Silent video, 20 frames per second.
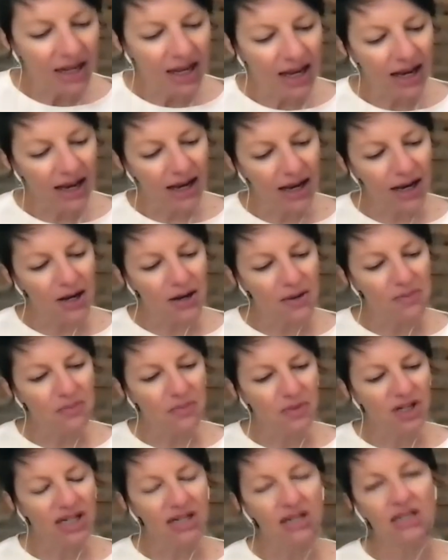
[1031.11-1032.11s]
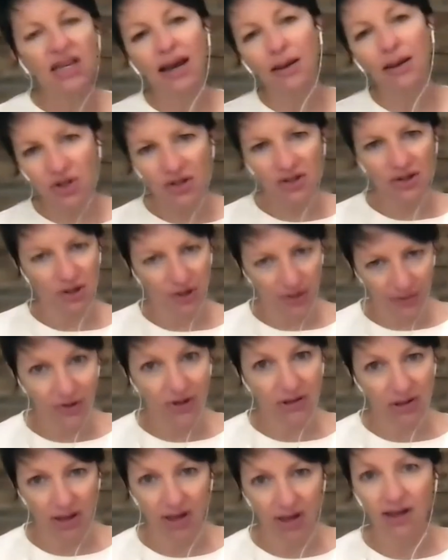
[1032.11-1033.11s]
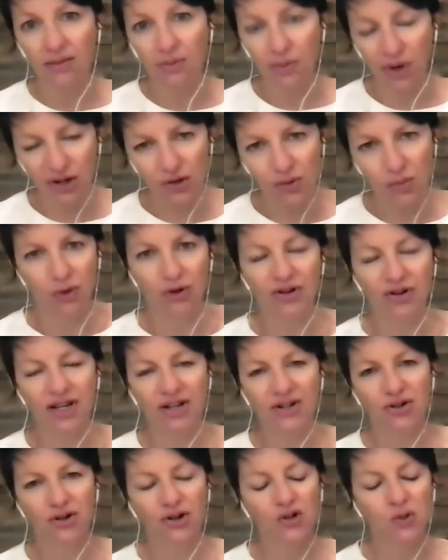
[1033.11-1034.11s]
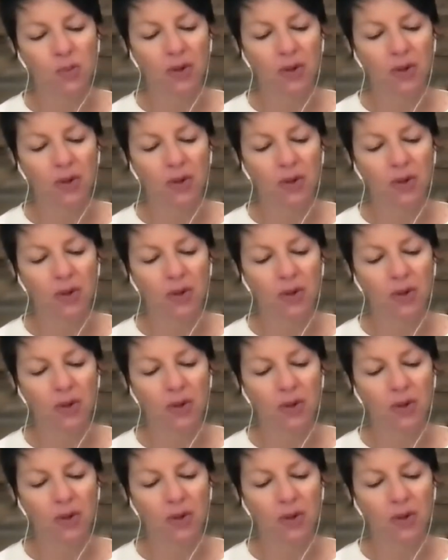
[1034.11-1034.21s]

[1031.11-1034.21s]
Um, contempt is a different thing, much more dangerous.